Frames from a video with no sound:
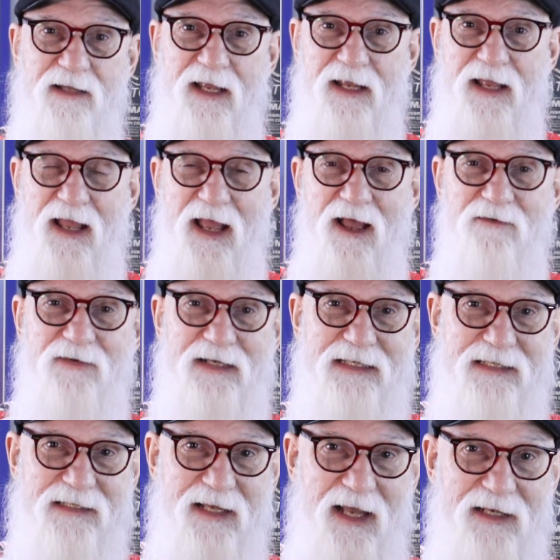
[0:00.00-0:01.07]
they have a
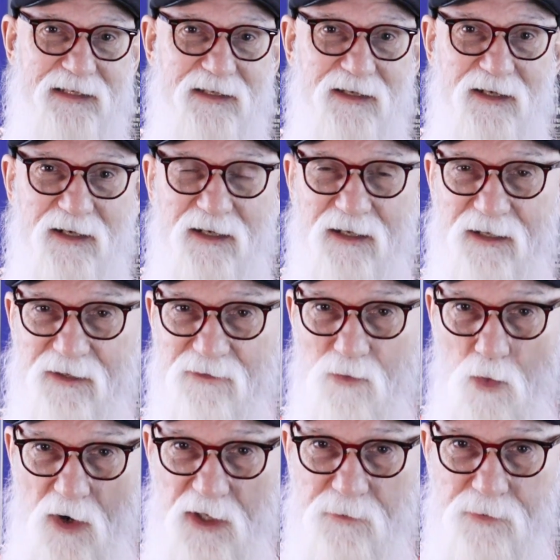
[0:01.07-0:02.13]
set of
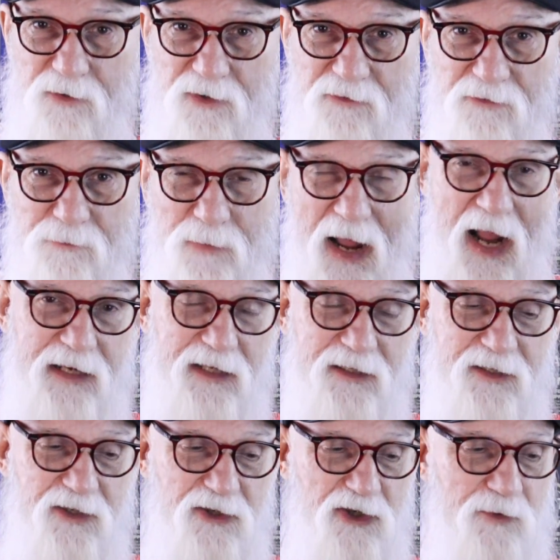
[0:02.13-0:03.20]
waterproof packing
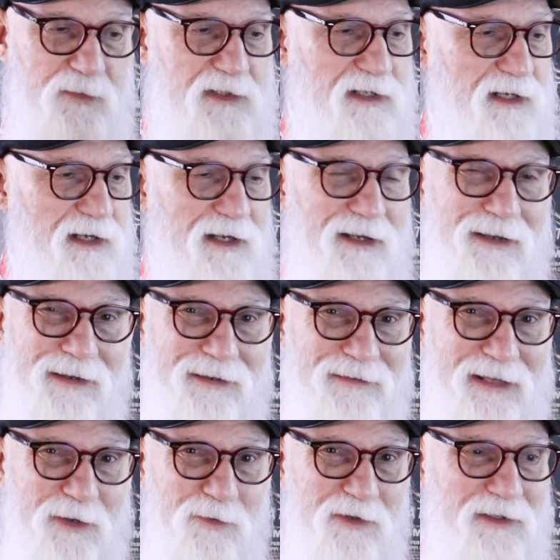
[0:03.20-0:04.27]
cubes, and
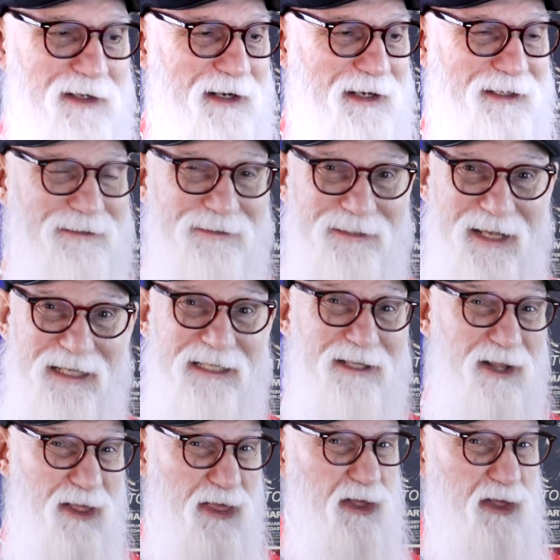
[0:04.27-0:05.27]
they were like less than